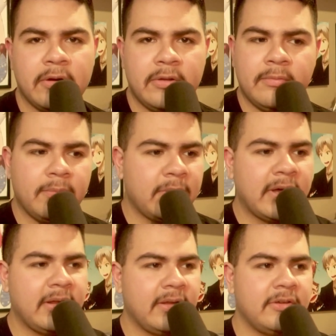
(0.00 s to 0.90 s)
you
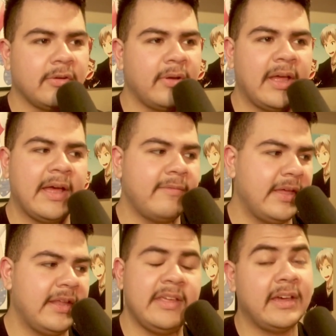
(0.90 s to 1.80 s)
kind of don't have
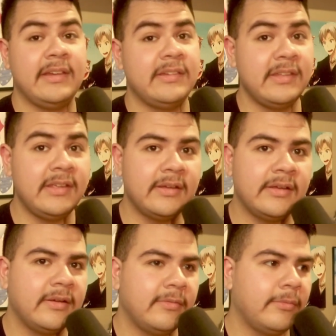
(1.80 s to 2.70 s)
any
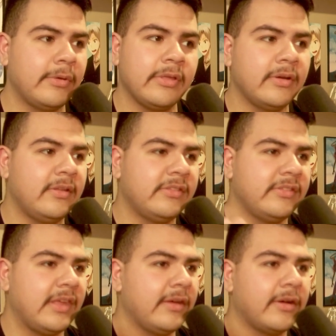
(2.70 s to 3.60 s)
idea whether
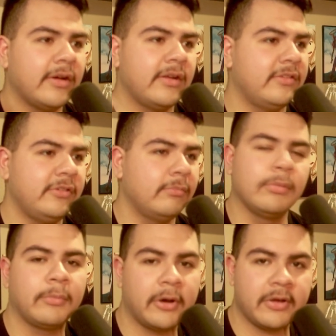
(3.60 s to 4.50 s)
it's like on a
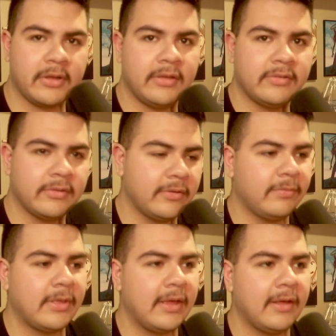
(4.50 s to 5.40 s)
supermarket sort of
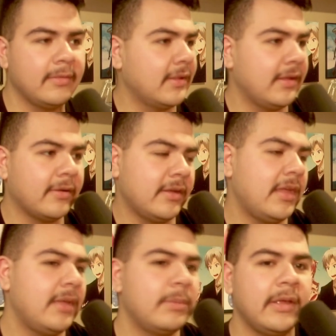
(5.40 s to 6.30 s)
thing, like on
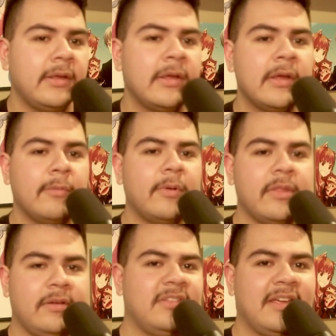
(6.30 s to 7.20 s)
eBay,
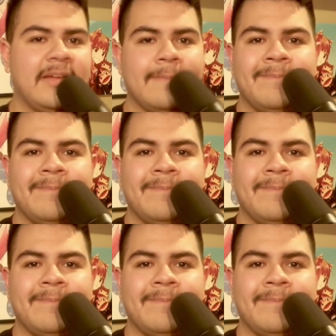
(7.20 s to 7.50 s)
whether it's like a